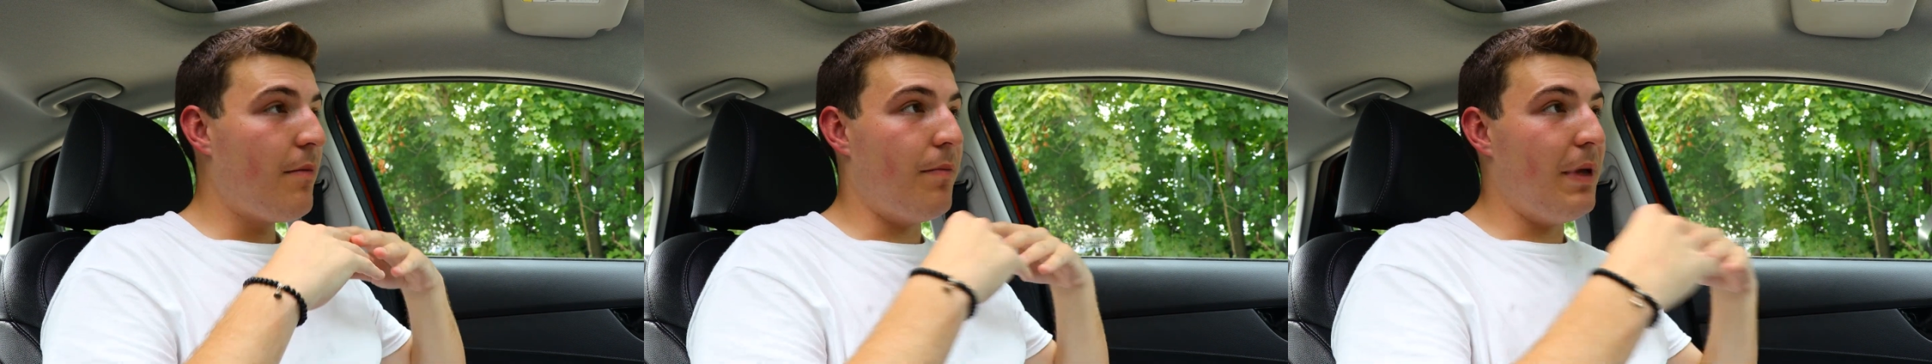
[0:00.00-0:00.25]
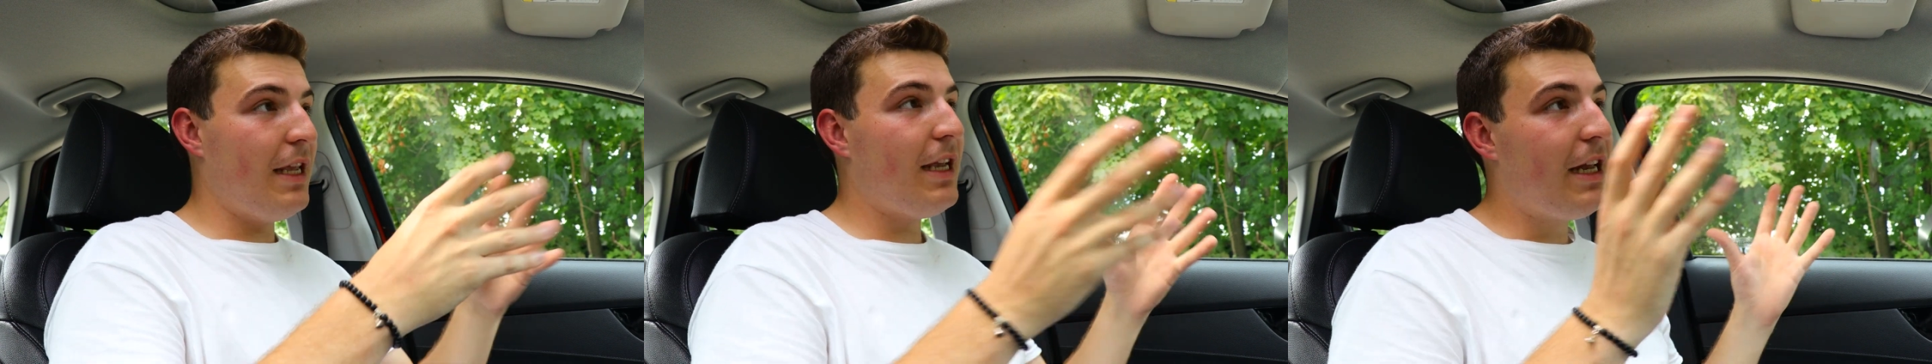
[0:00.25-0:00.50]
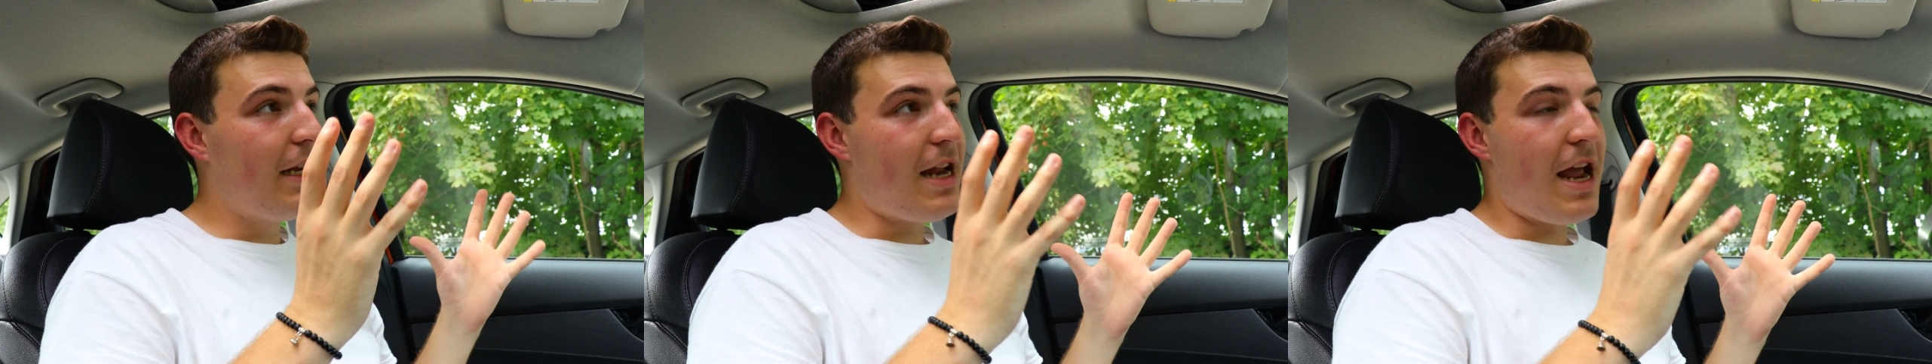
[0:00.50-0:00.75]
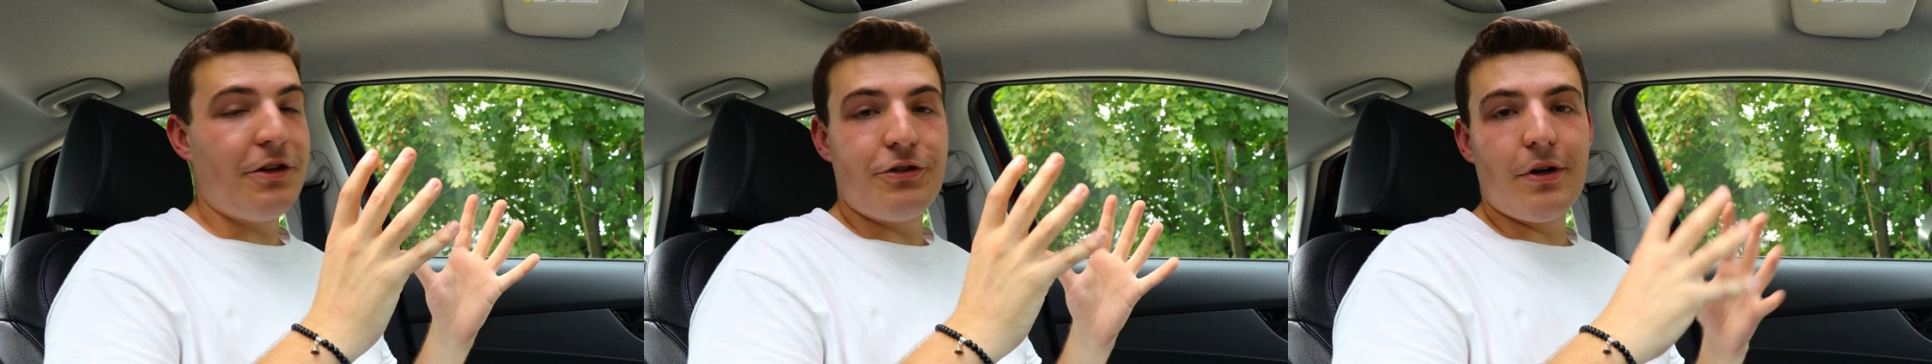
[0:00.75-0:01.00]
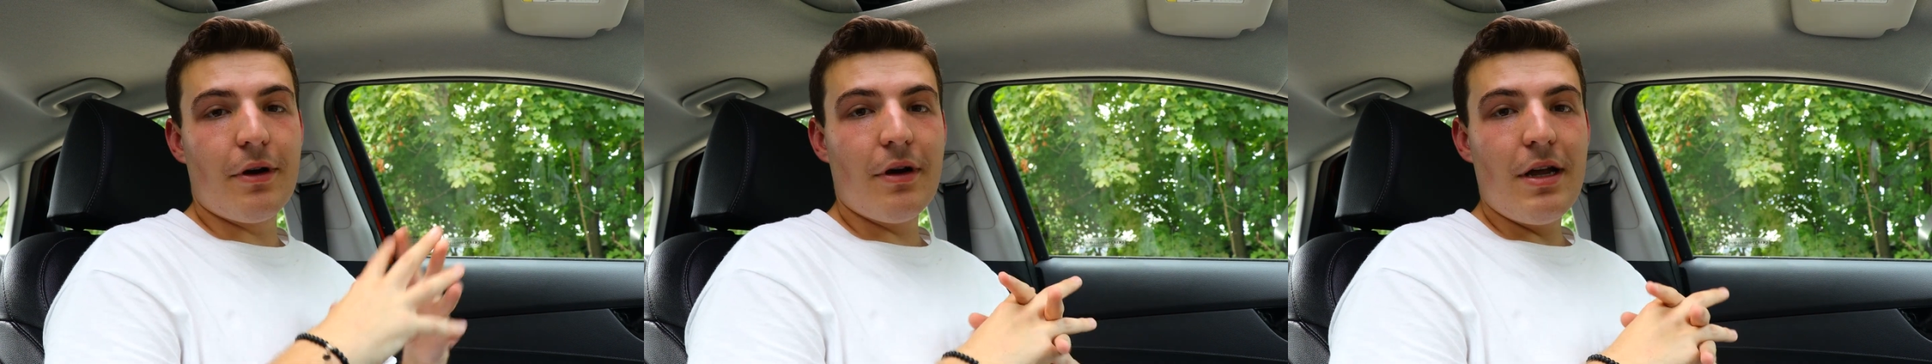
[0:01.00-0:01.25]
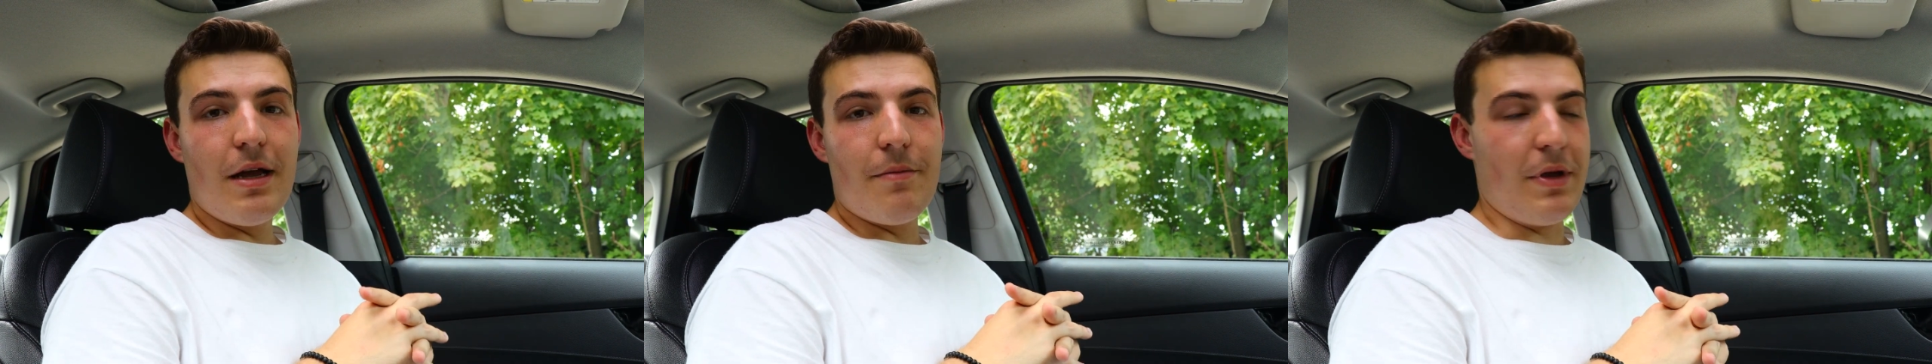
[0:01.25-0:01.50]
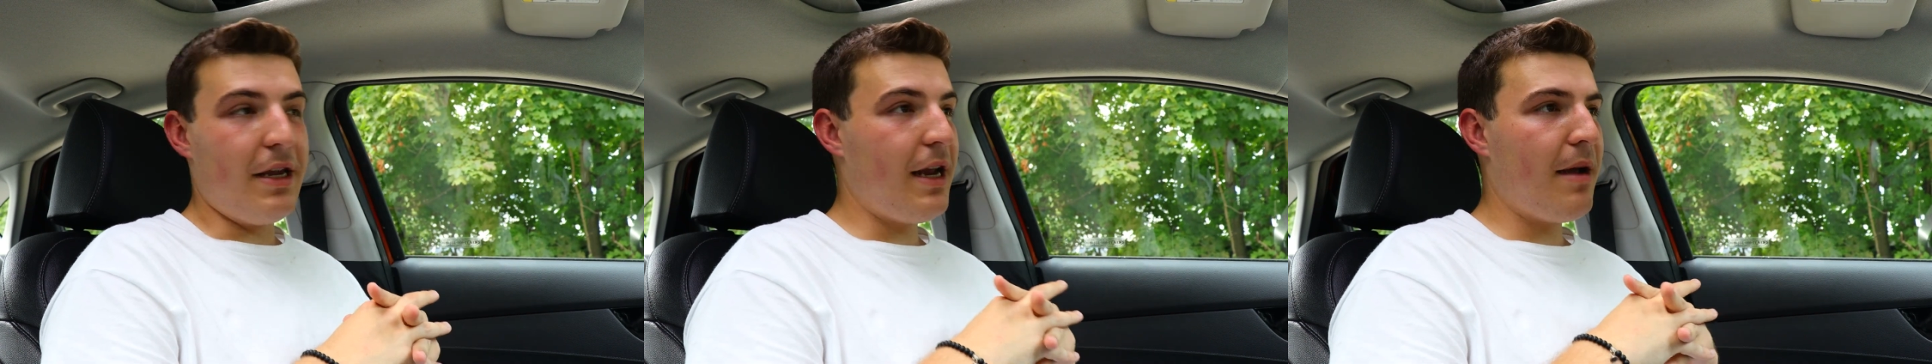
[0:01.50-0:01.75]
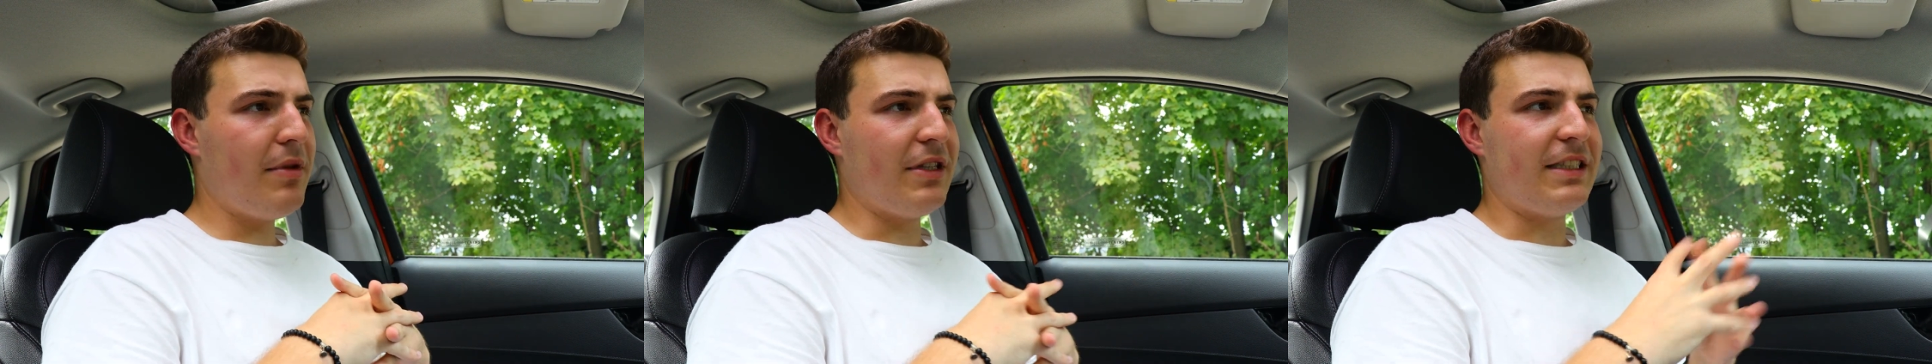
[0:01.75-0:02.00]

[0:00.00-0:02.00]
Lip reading: being in nature, being able